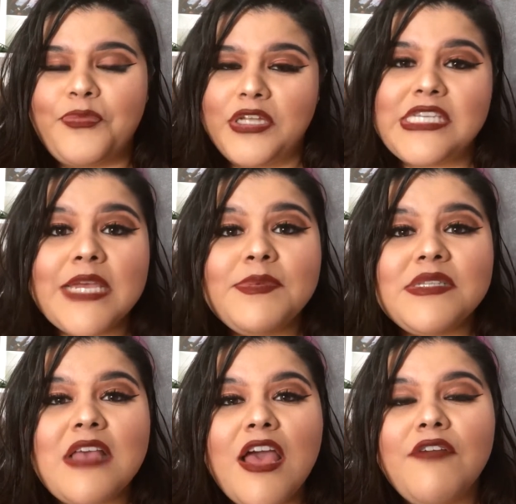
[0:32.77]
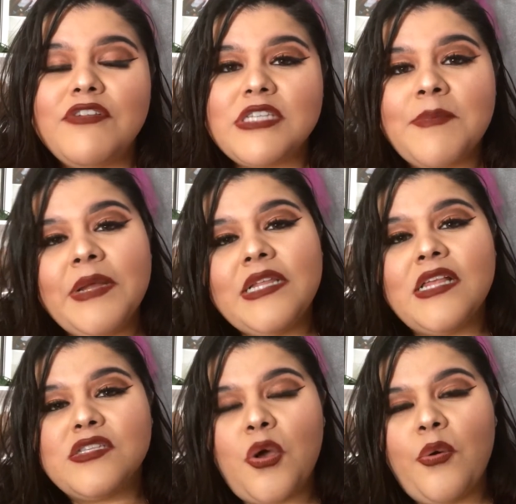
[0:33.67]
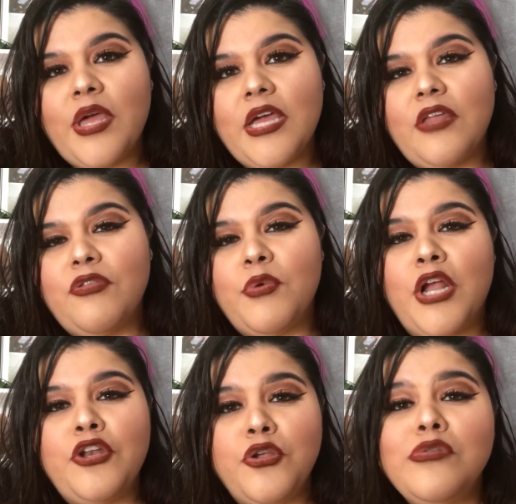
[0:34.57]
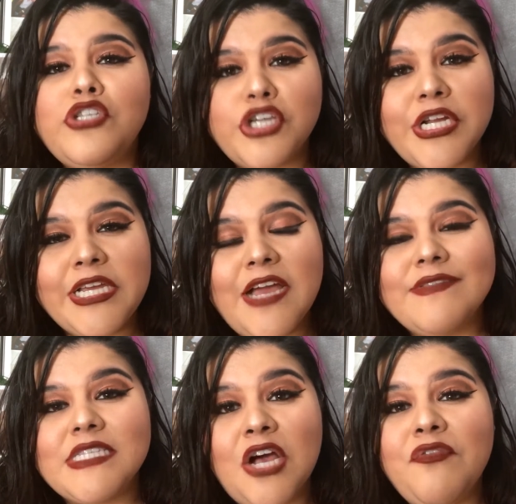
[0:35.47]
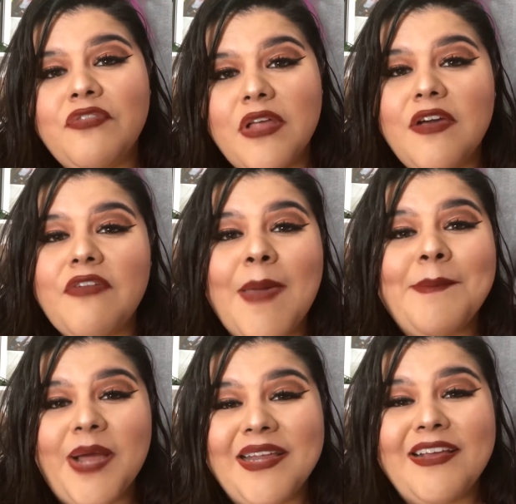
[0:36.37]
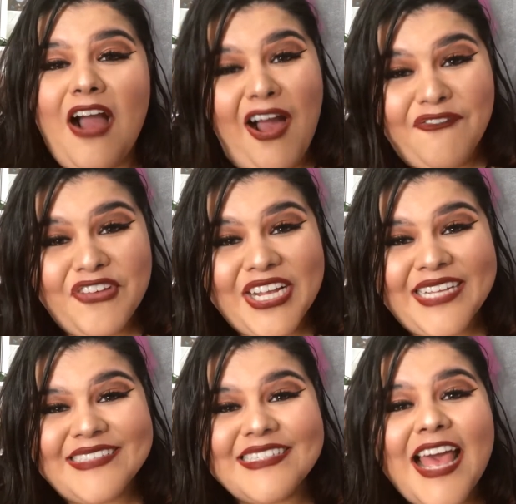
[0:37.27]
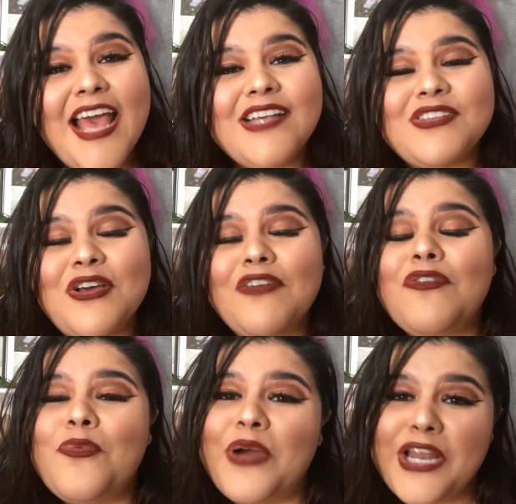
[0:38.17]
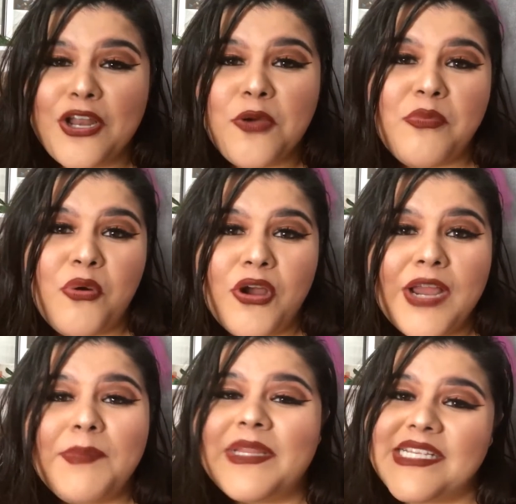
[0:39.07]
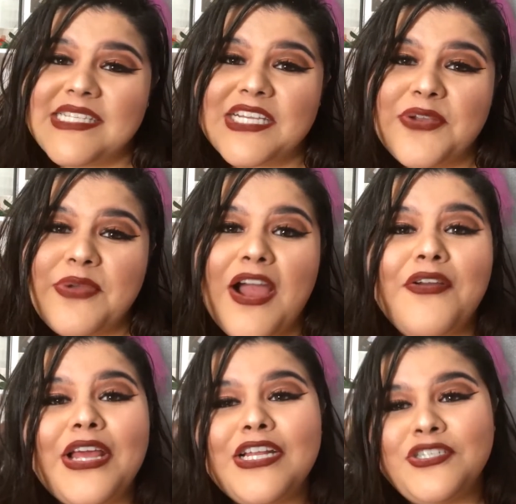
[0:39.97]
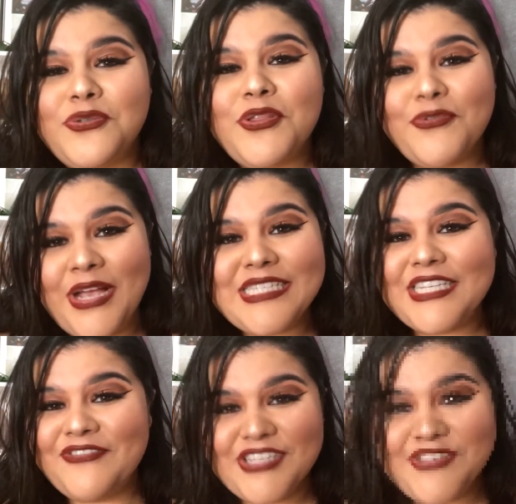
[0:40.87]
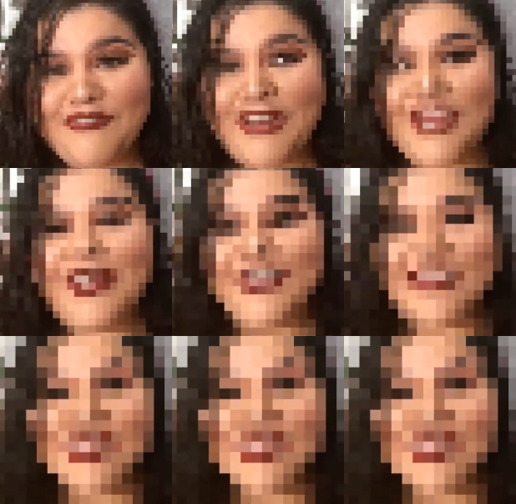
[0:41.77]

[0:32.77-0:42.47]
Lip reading: tips for somebody that's going through a new journey of self-love and body confidence. So if you want to know more, please stick around and enjoy the rest of this video.